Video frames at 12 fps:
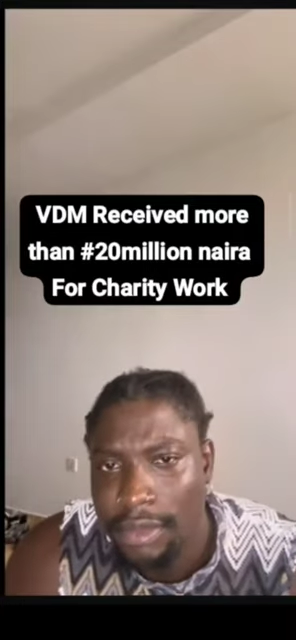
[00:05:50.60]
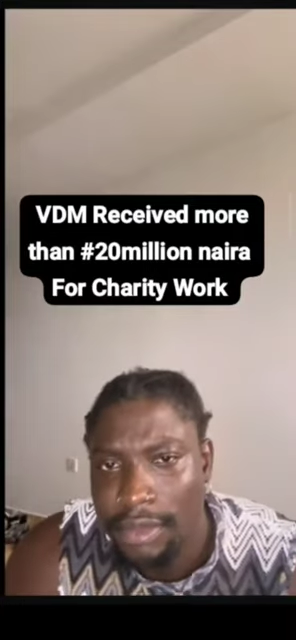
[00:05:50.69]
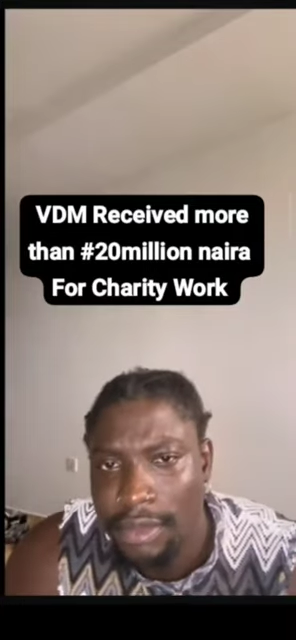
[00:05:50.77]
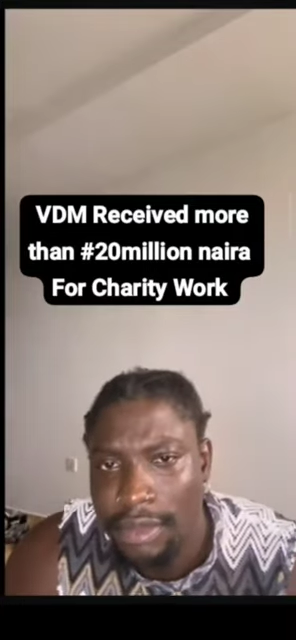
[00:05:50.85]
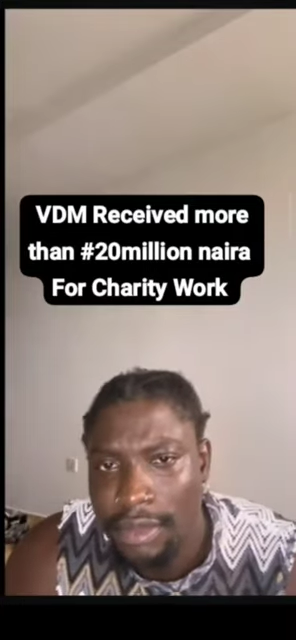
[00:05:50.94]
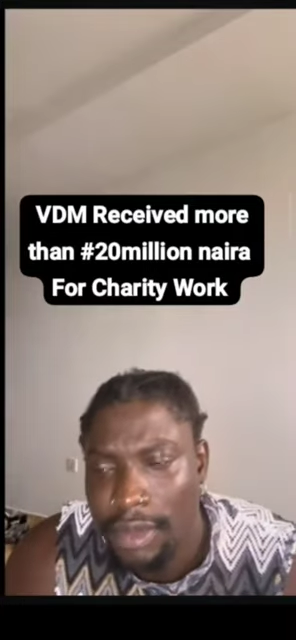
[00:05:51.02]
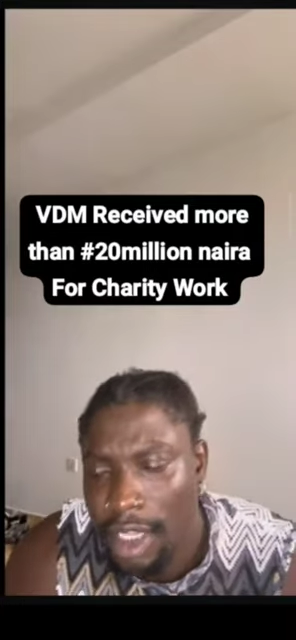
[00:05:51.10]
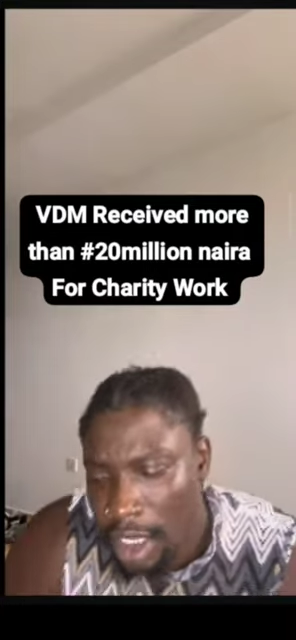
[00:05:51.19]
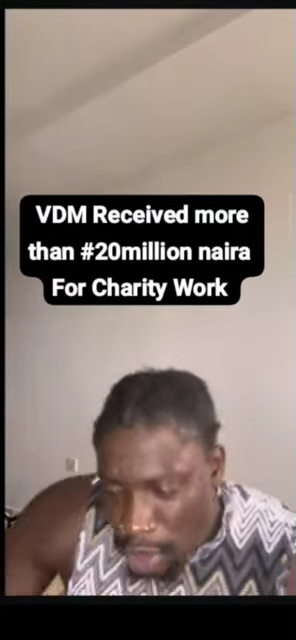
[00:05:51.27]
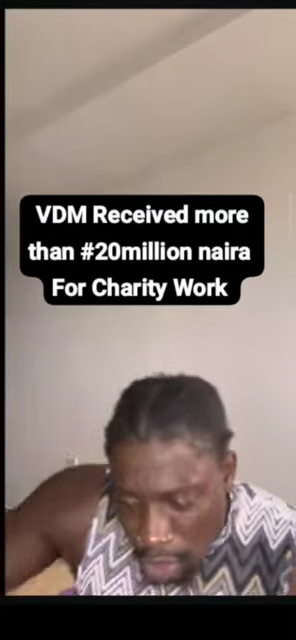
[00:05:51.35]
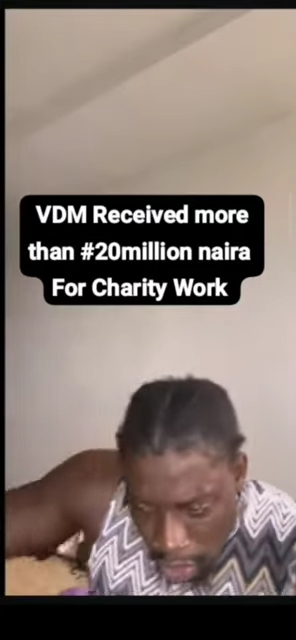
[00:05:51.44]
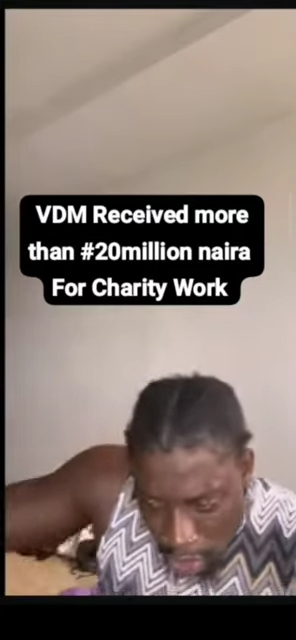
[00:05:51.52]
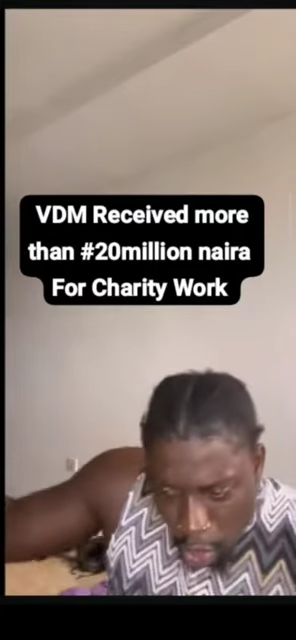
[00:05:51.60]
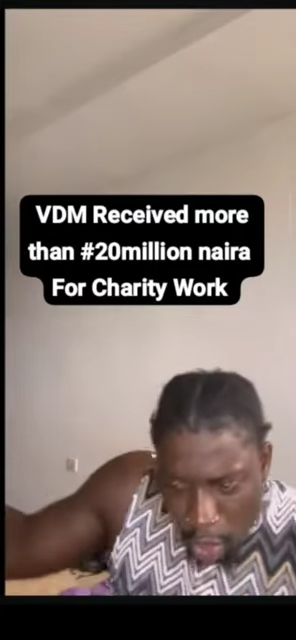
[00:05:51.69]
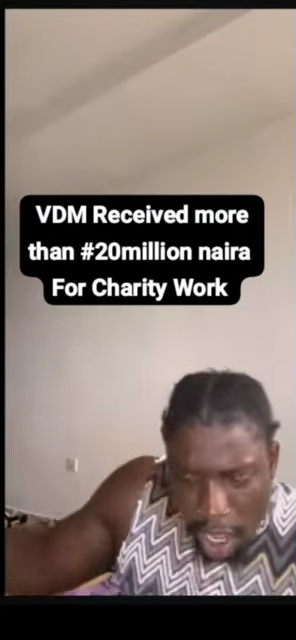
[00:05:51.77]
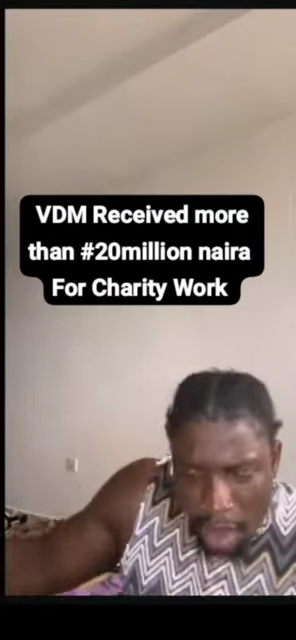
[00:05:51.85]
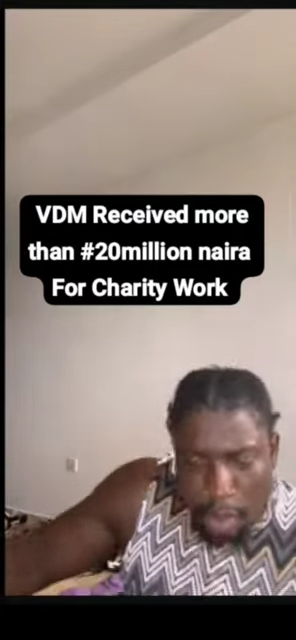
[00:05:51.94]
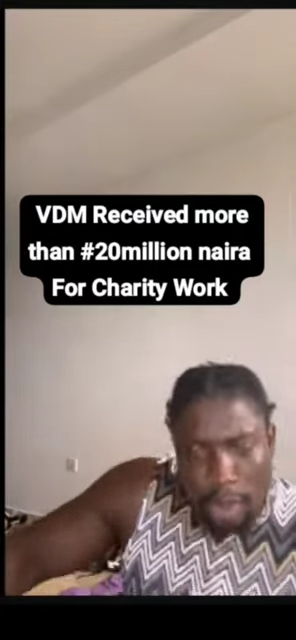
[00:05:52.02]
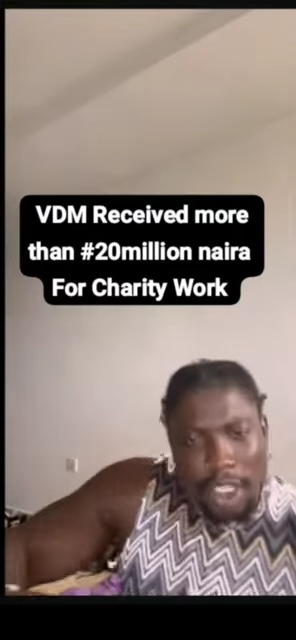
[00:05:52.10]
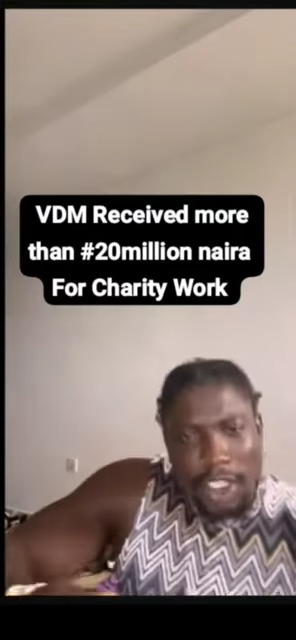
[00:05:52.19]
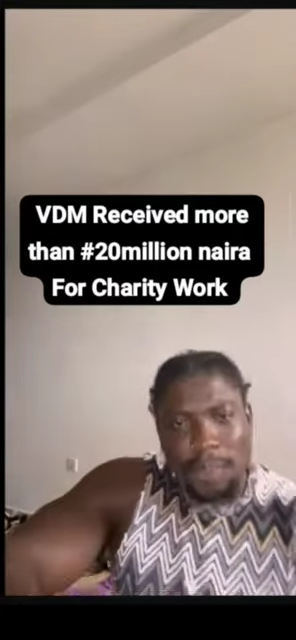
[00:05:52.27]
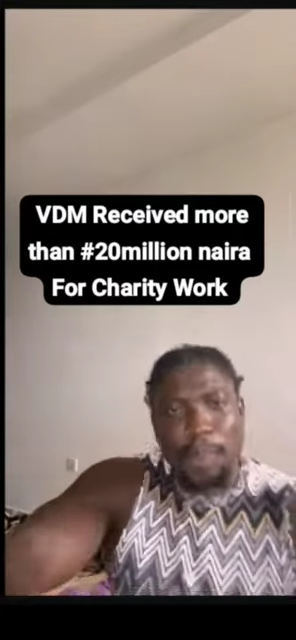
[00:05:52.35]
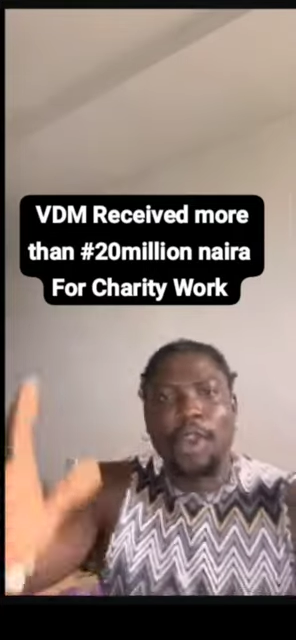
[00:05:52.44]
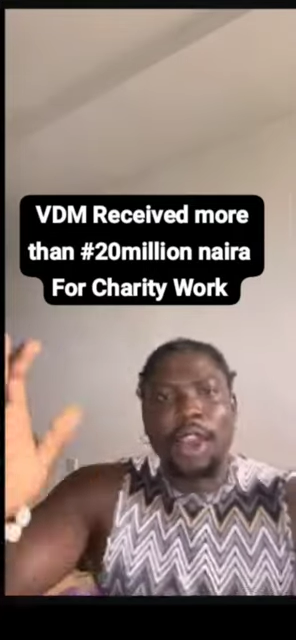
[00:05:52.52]
They use collabo take
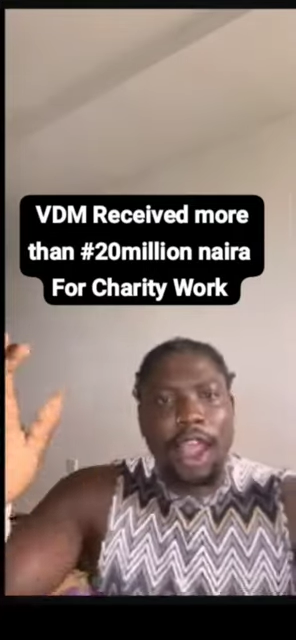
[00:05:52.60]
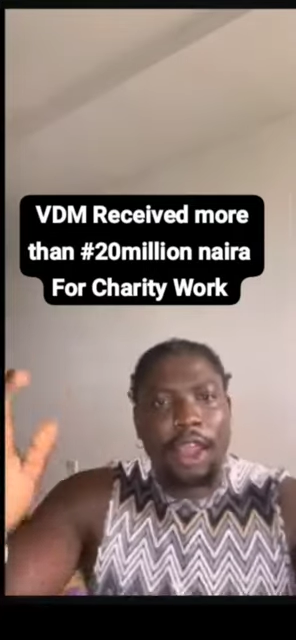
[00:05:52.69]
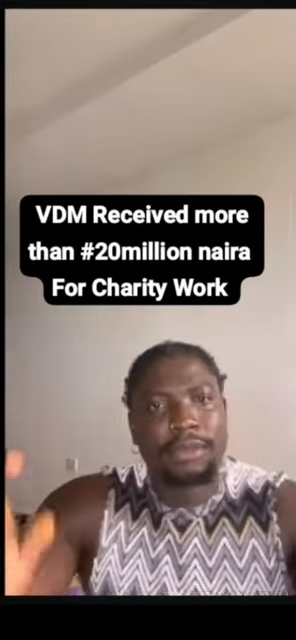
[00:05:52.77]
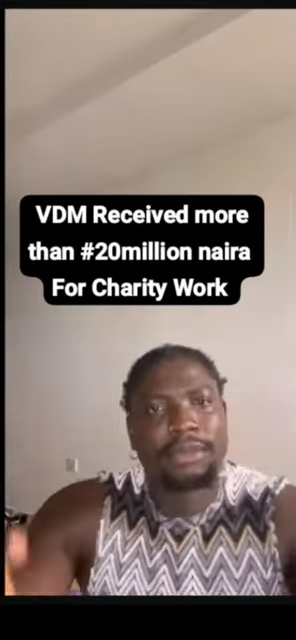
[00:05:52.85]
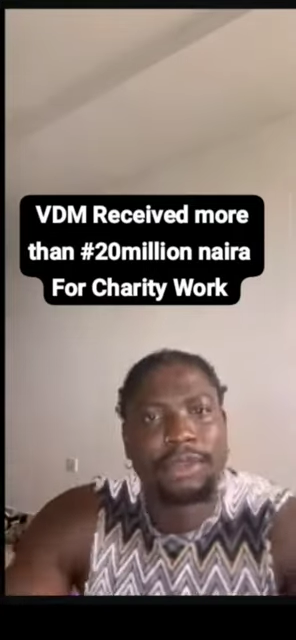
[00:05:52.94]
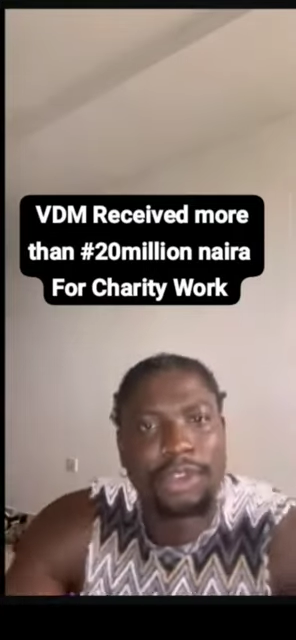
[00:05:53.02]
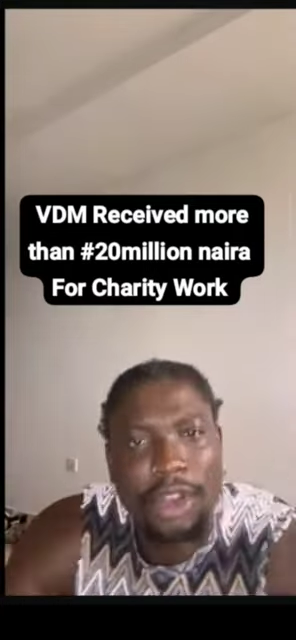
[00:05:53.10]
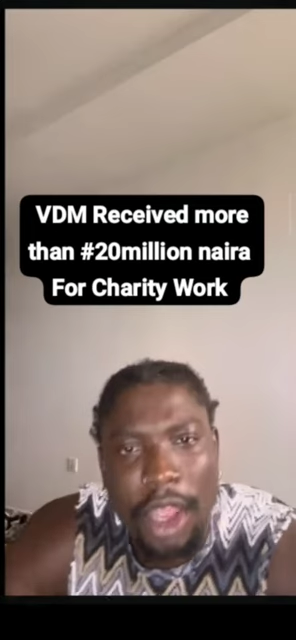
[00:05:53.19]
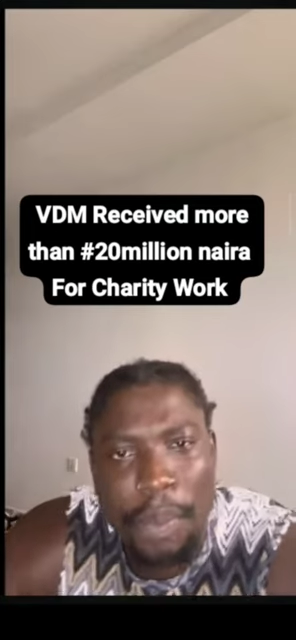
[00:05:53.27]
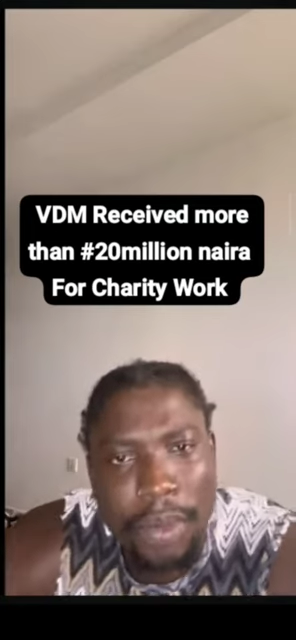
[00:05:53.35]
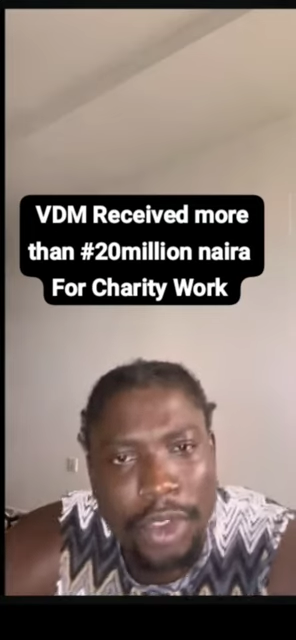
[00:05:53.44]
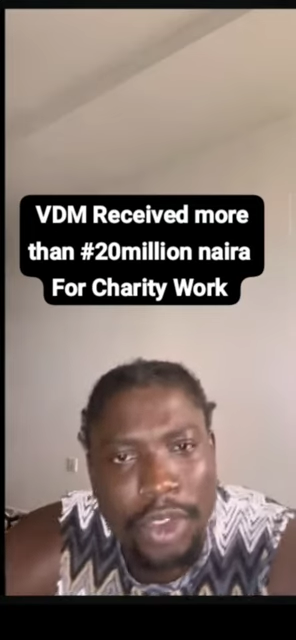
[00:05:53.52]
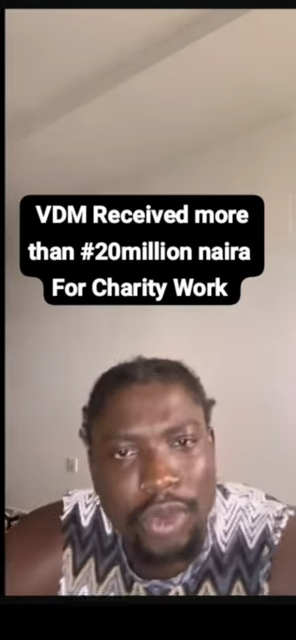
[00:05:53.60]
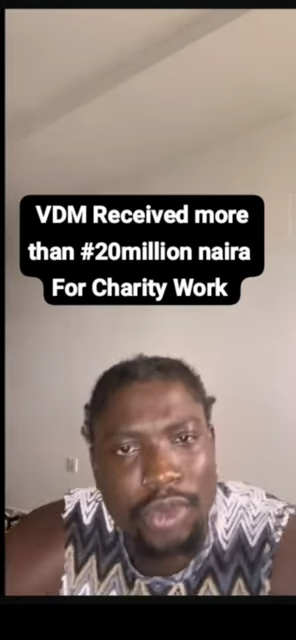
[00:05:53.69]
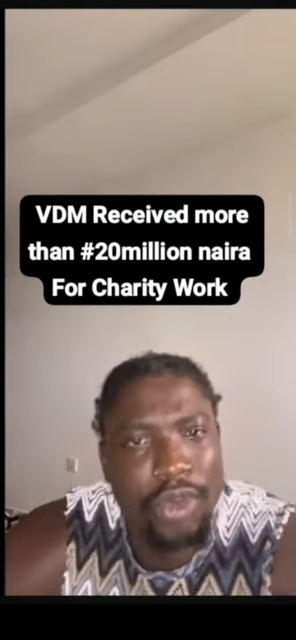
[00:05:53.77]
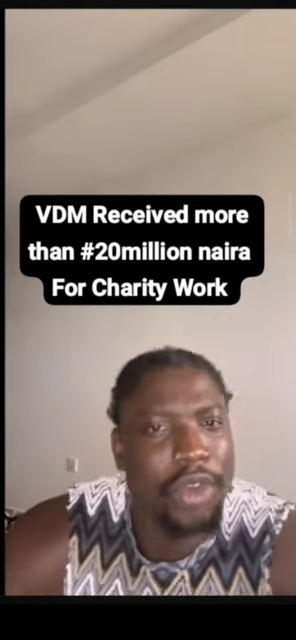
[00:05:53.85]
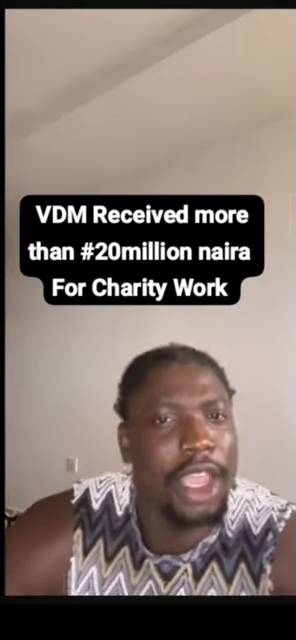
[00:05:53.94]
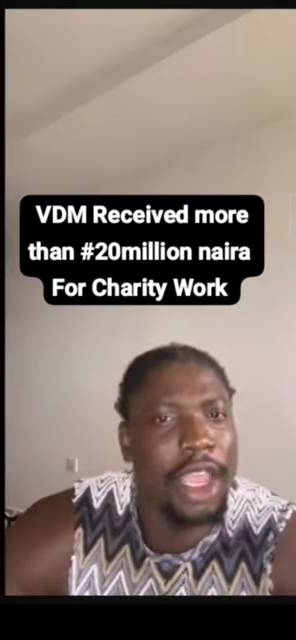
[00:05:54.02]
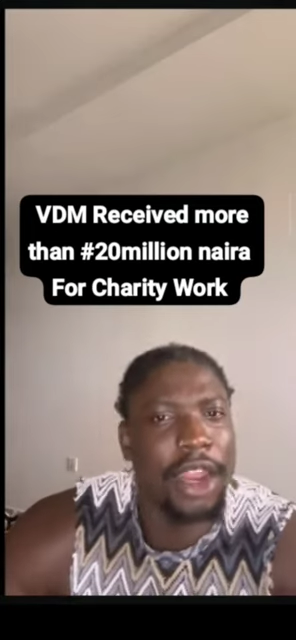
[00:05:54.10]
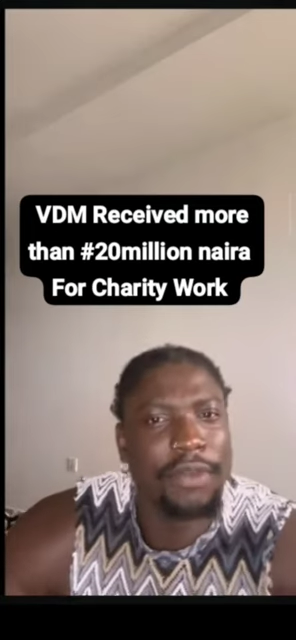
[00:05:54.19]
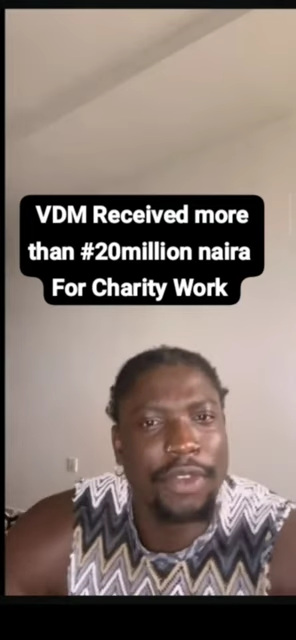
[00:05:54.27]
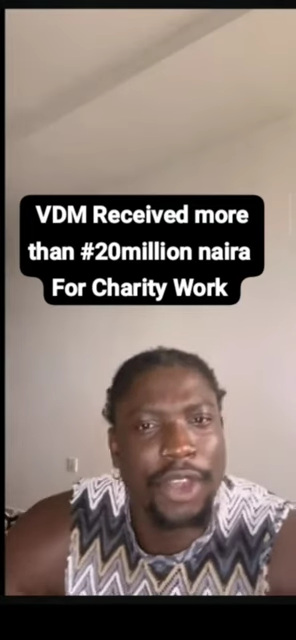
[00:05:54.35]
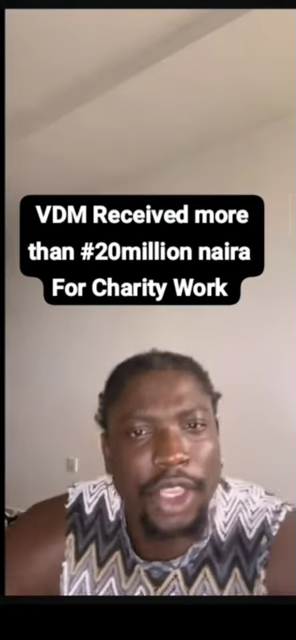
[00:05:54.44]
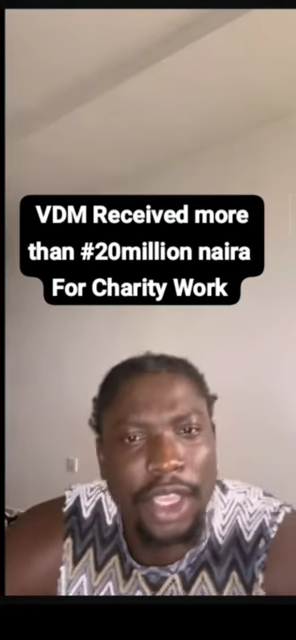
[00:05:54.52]
spoil them so that public school no get level
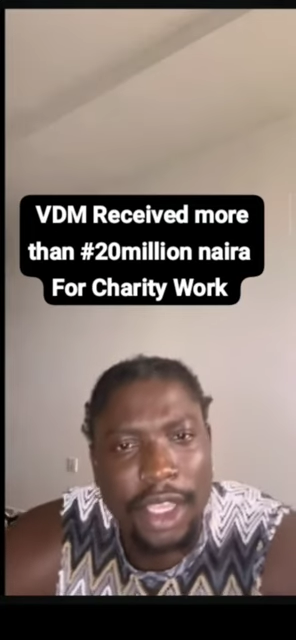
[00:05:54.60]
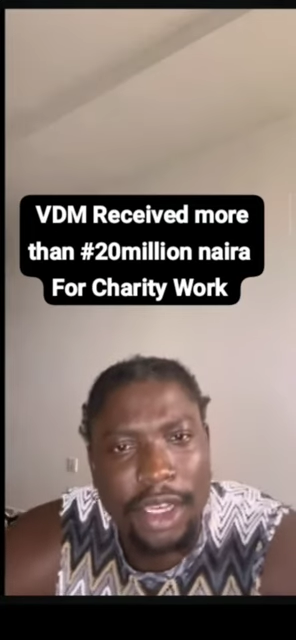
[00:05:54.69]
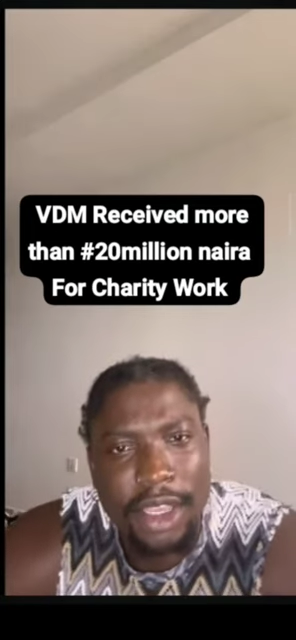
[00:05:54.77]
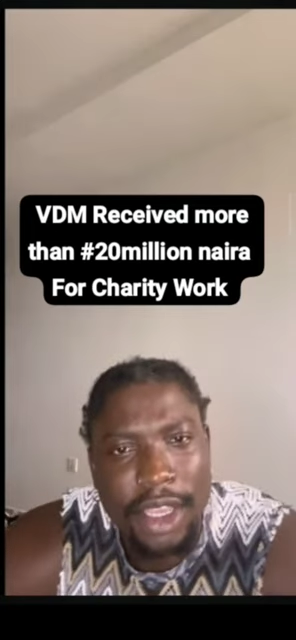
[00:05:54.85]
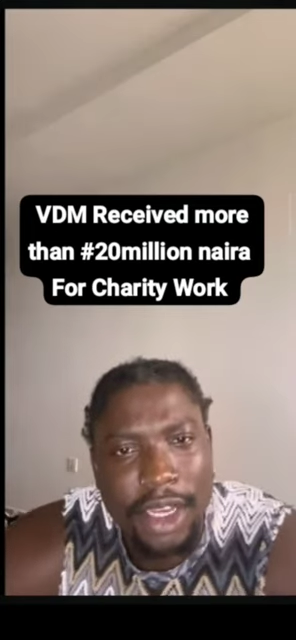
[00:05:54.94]
again.